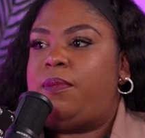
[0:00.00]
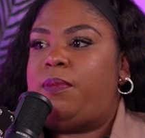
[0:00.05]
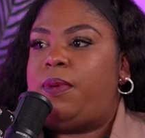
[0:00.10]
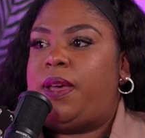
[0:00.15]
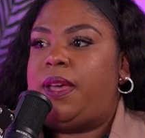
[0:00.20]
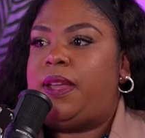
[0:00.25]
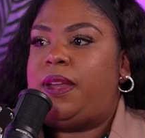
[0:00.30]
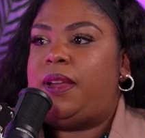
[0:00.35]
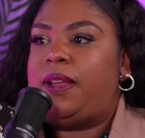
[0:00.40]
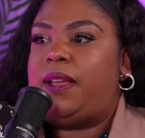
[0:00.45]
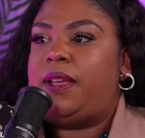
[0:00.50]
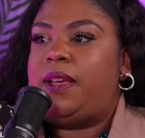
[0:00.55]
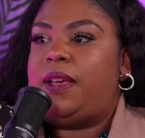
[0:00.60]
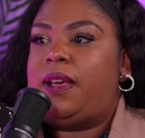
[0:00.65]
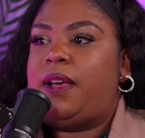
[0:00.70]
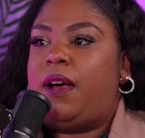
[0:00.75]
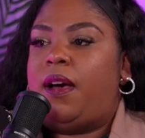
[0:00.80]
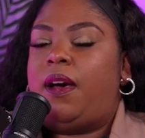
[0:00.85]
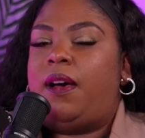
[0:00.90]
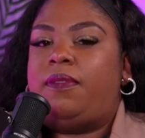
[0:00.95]
But
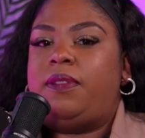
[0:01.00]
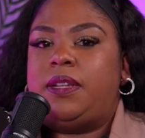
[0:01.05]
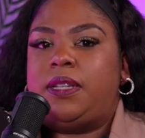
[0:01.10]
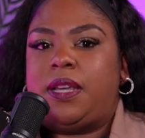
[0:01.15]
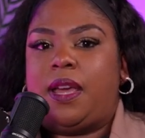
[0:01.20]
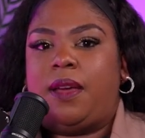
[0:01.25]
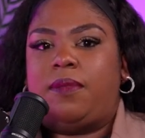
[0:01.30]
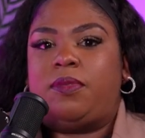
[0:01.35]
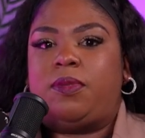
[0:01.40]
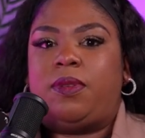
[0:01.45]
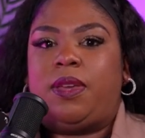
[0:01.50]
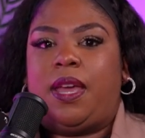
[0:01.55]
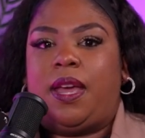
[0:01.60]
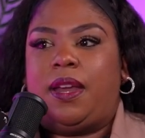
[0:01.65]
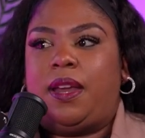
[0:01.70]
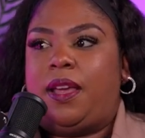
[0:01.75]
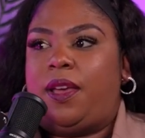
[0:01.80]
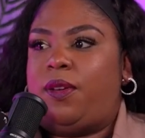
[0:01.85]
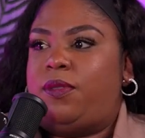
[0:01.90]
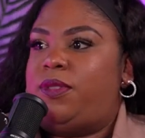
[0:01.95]
oftentimes we
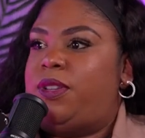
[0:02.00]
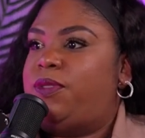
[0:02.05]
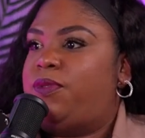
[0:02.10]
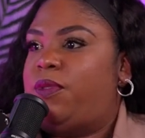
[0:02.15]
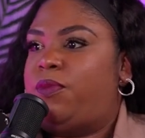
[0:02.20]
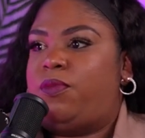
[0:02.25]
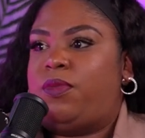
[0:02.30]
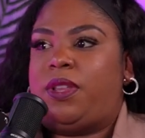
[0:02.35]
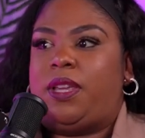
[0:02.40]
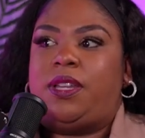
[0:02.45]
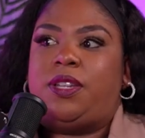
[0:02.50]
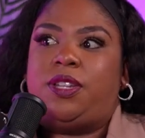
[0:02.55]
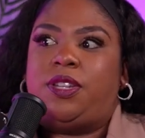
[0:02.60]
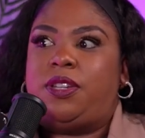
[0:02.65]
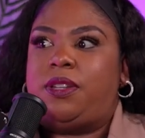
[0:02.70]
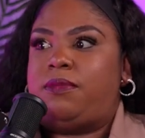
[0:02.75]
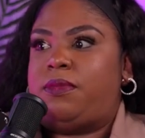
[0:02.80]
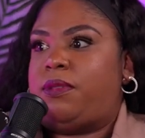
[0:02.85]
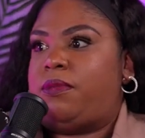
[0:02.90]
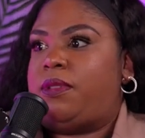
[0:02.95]
kind of go just from
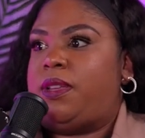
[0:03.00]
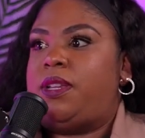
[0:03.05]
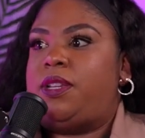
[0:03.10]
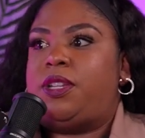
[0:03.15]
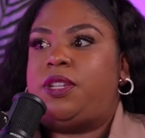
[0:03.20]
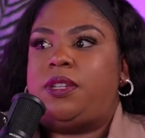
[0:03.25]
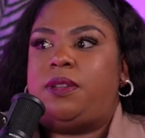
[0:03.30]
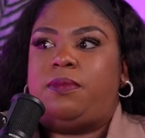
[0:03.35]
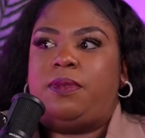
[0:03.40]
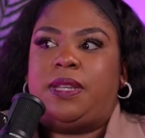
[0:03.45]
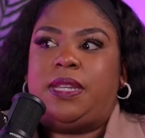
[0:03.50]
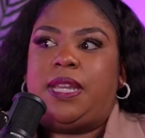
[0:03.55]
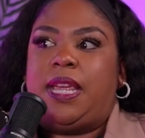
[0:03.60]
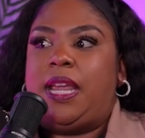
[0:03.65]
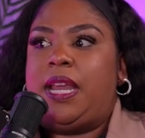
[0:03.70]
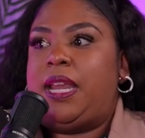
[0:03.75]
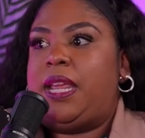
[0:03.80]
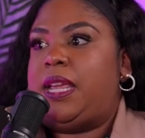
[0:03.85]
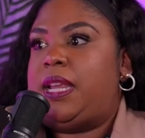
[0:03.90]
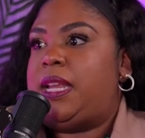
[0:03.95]
relationship to relationship and
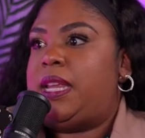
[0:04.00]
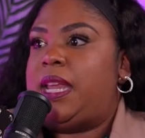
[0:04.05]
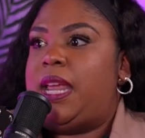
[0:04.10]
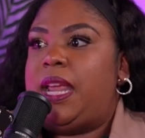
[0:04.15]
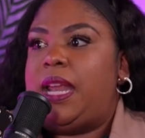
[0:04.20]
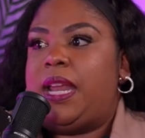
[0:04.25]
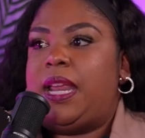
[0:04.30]
dating, and